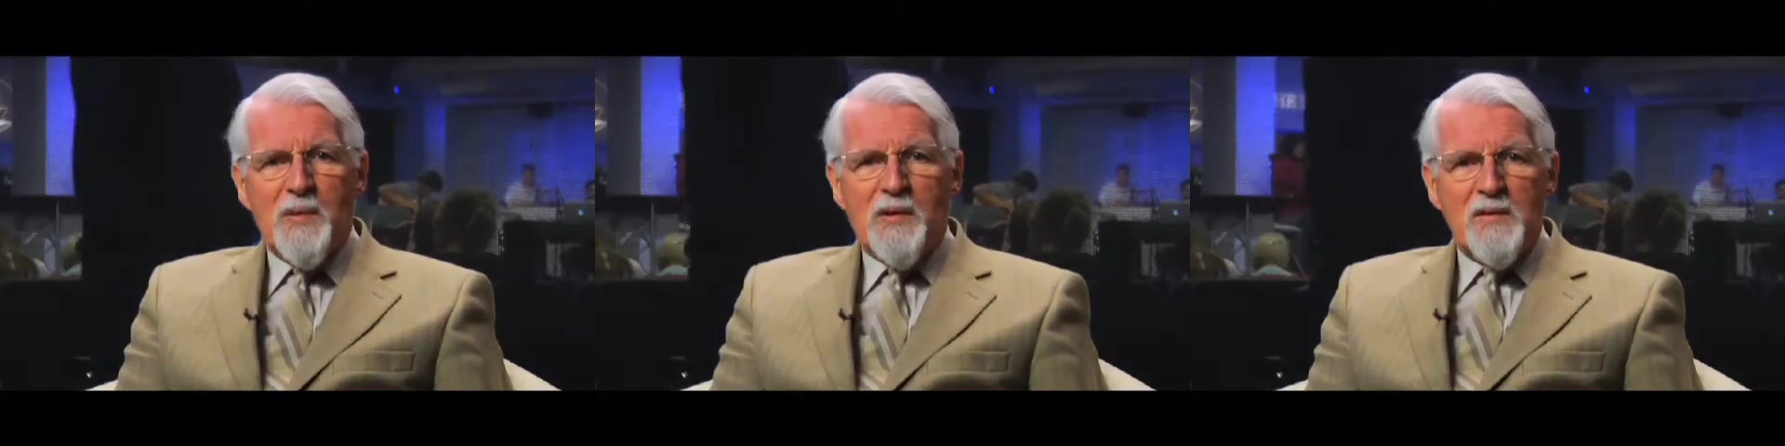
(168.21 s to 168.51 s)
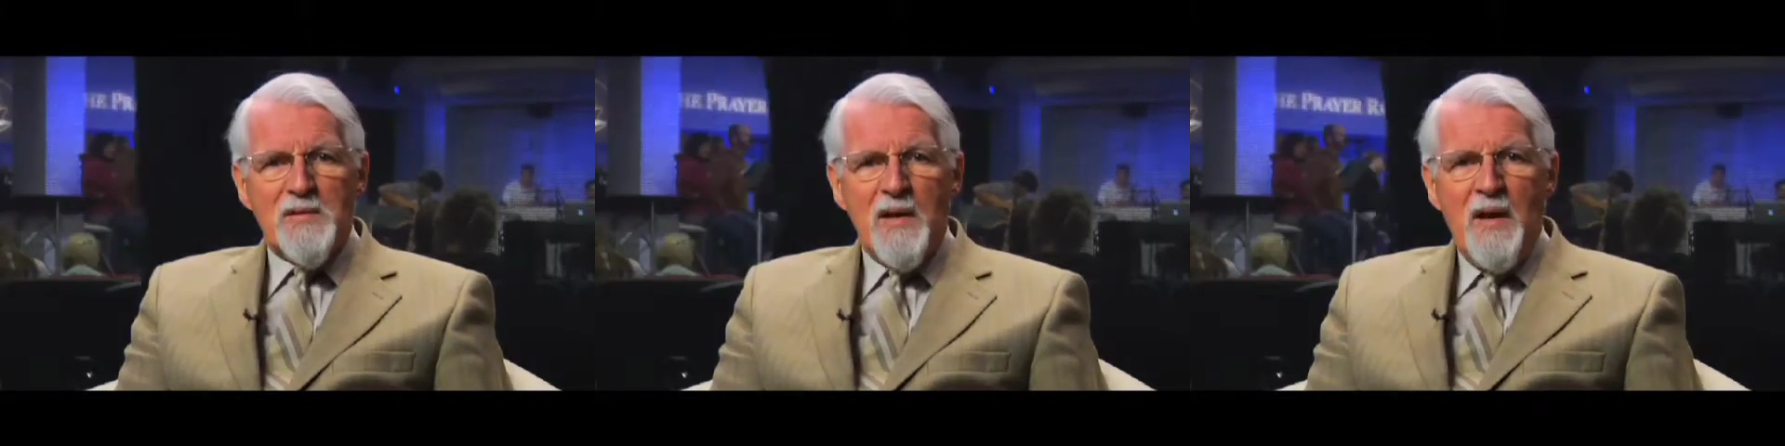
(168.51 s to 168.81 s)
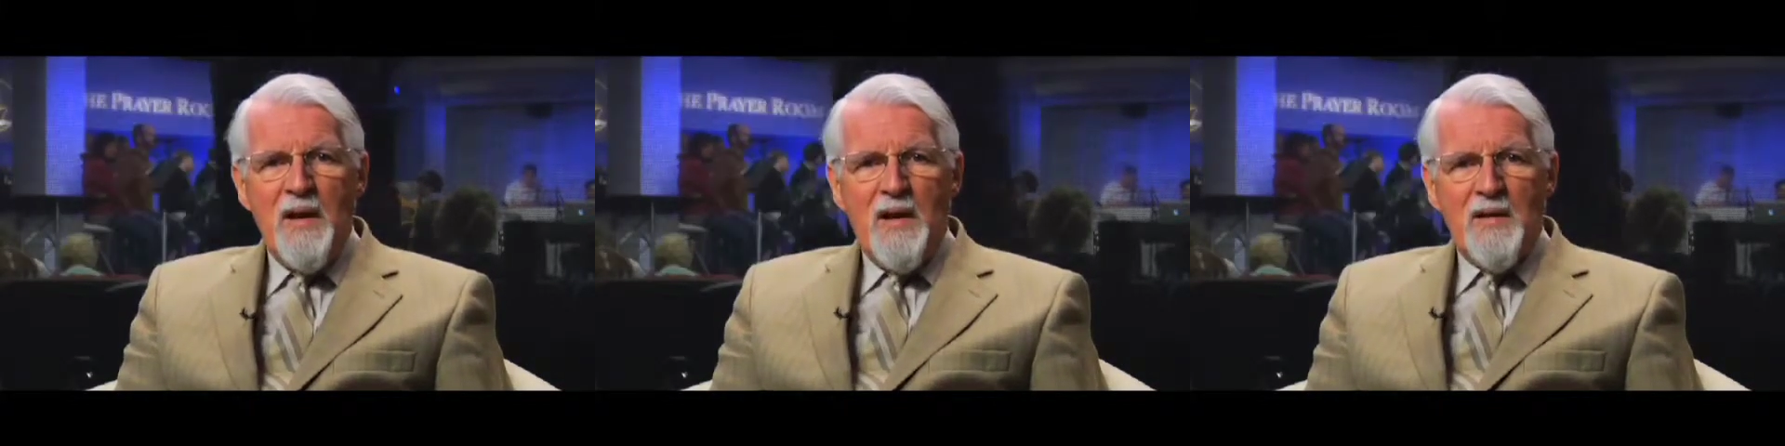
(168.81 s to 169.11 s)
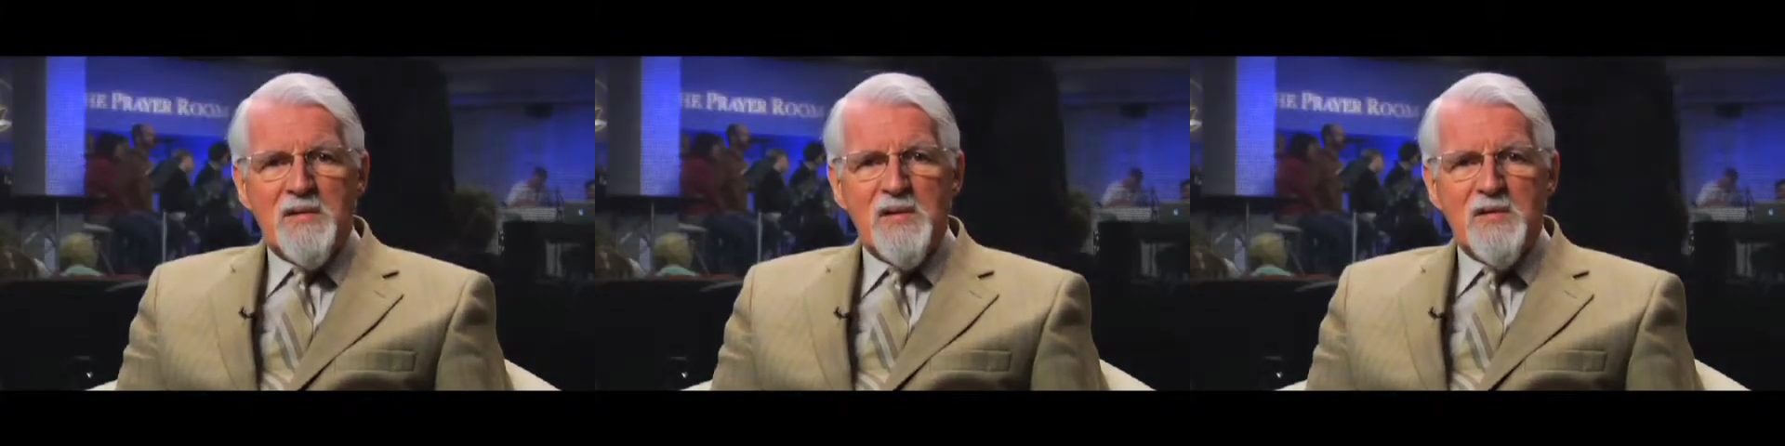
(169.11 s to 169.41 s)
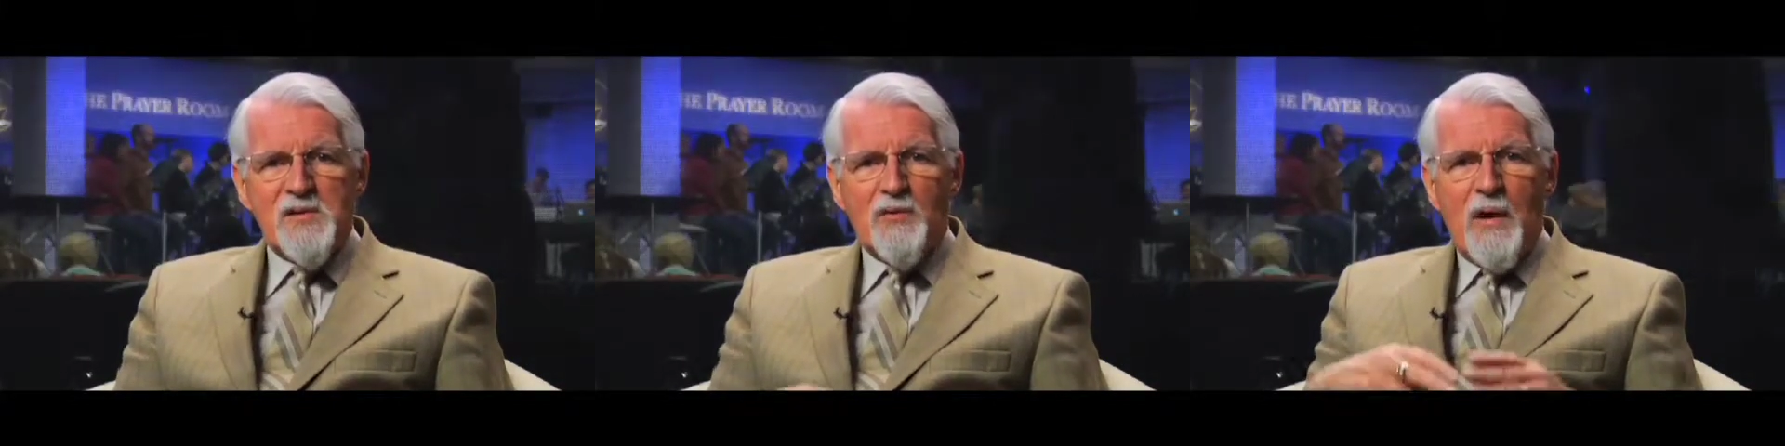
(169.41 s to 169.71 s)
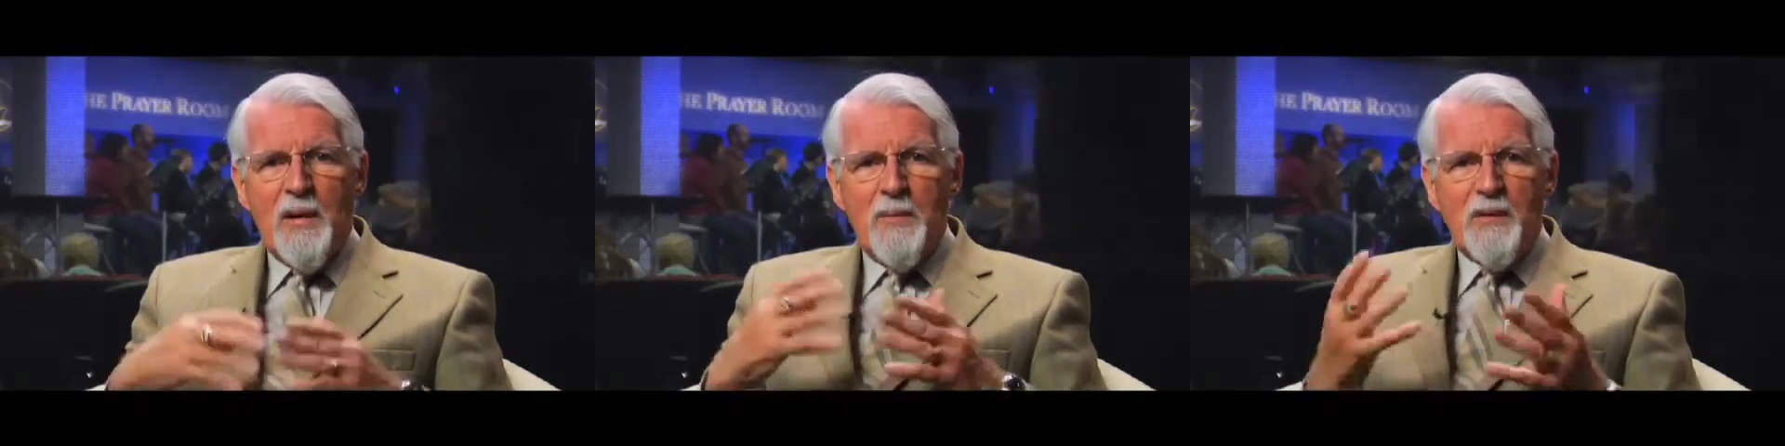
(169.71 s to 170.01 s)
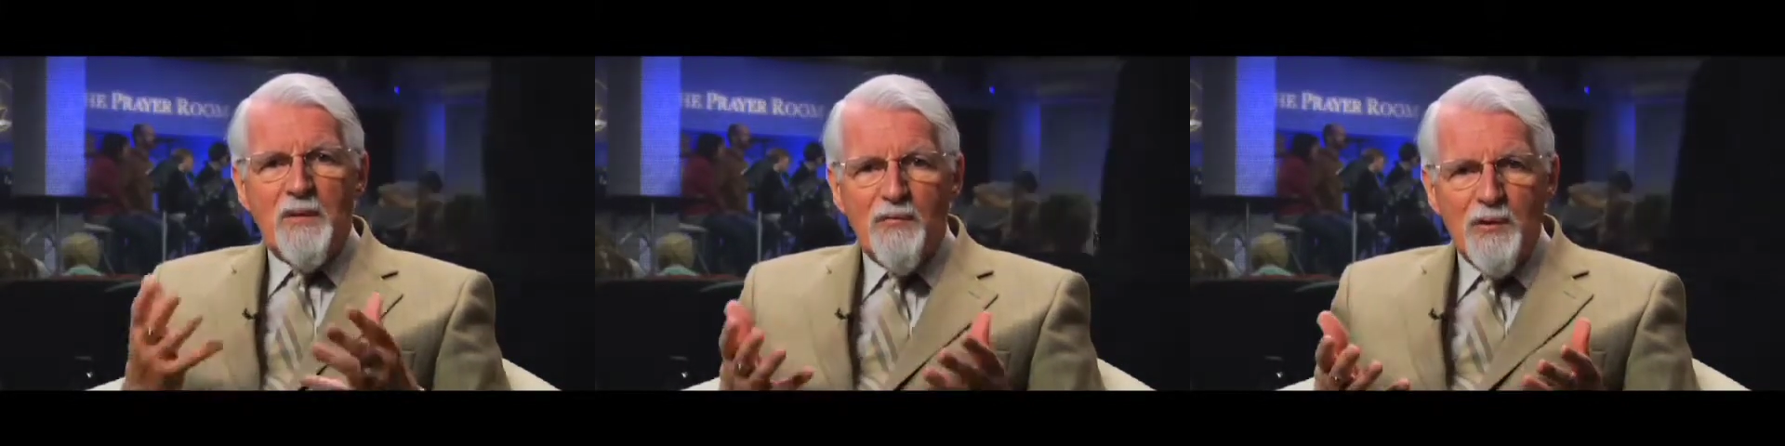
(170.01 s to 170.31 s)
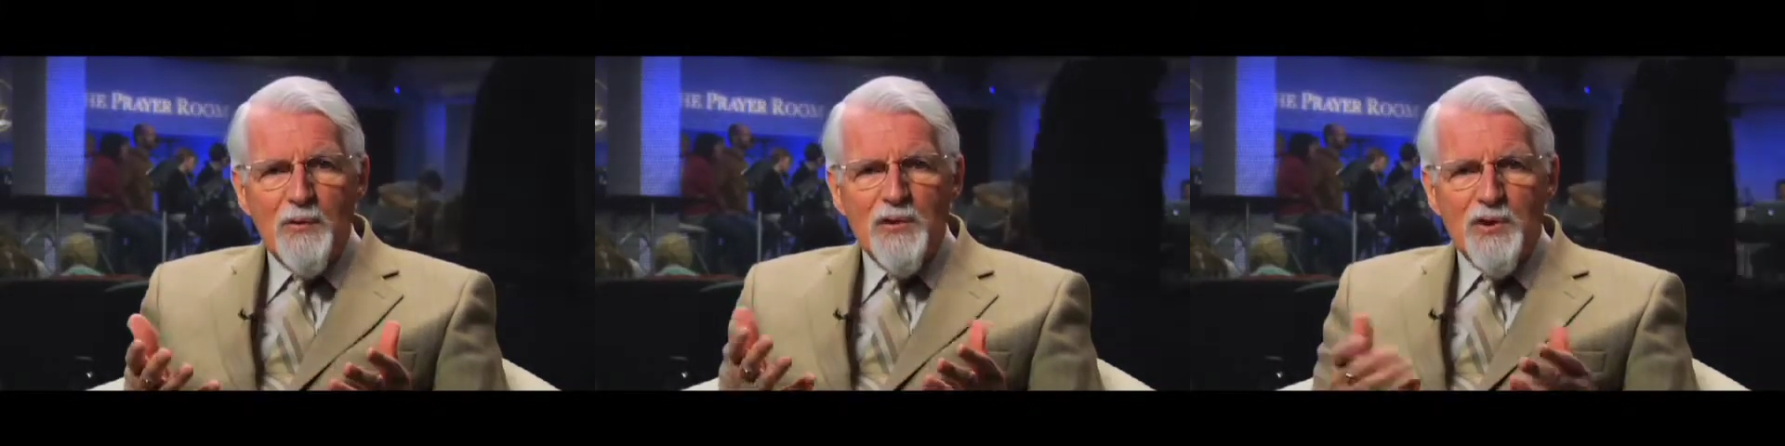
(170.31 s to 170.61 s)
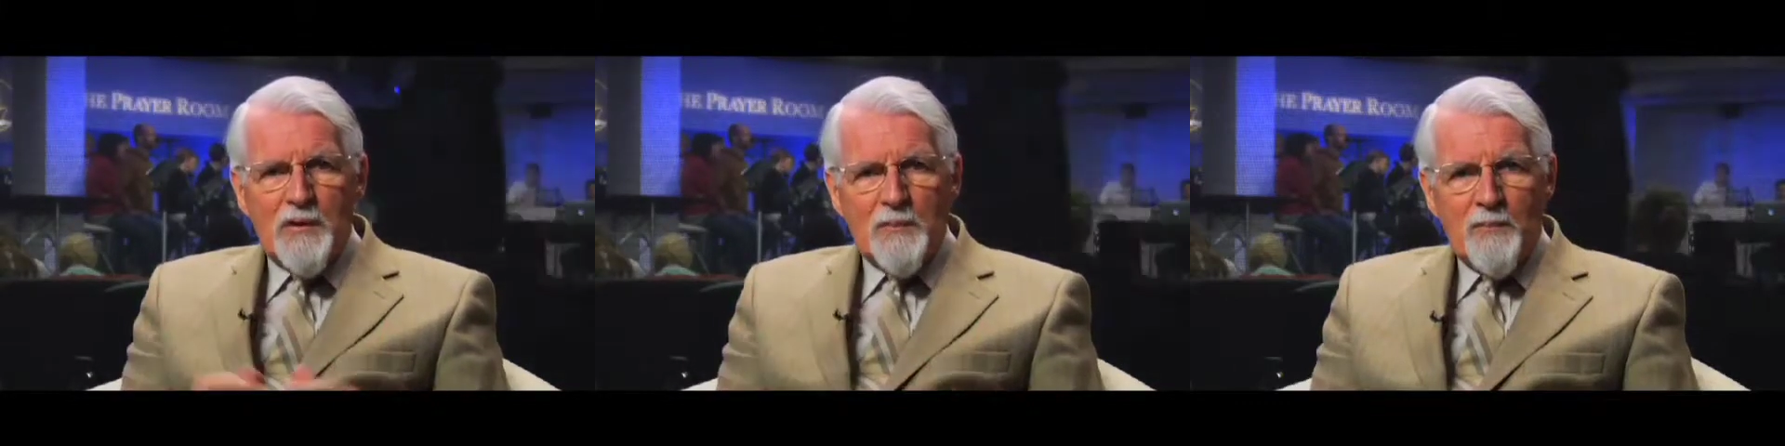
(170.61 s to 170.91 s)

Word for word: because it's describing the future.